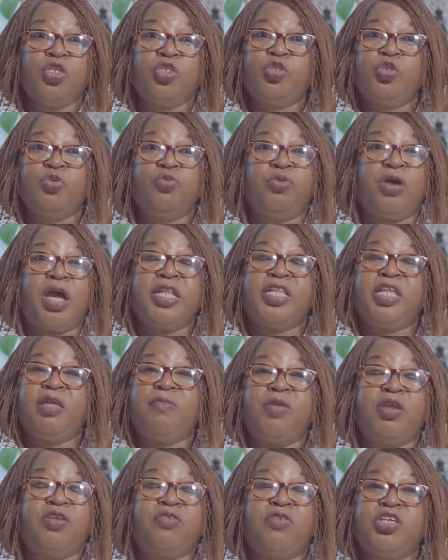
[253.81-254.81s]
to an
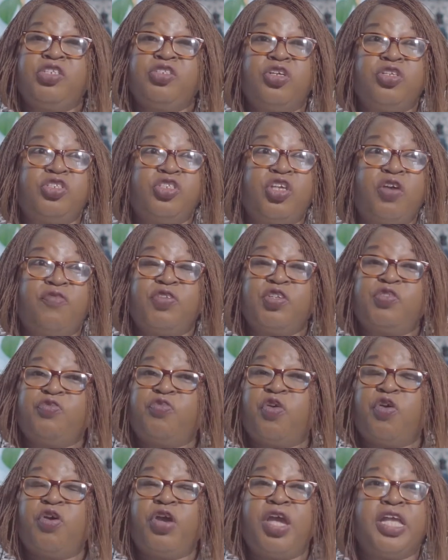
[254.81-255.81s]
immigration service
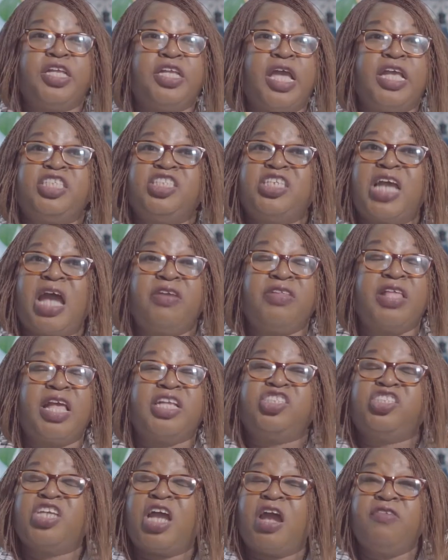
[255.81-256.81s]
for
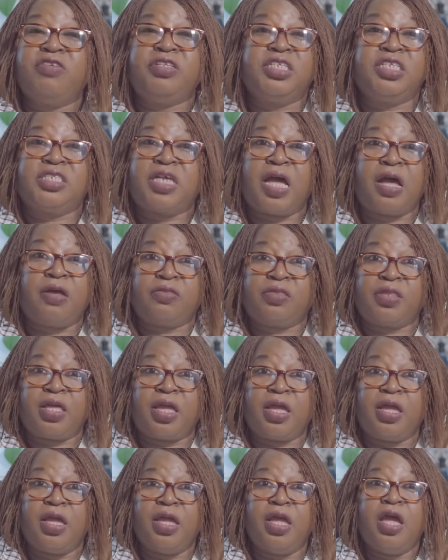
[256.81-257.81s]
their charities out
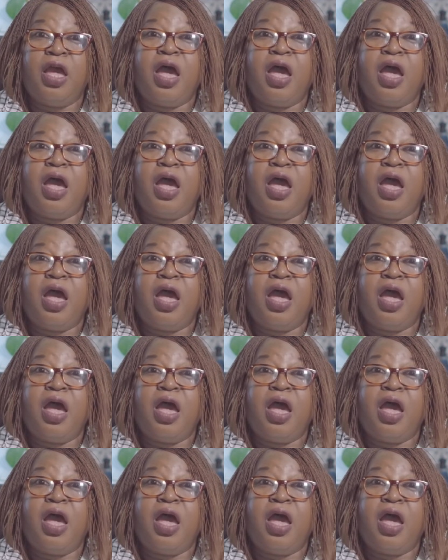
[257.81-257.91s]
there.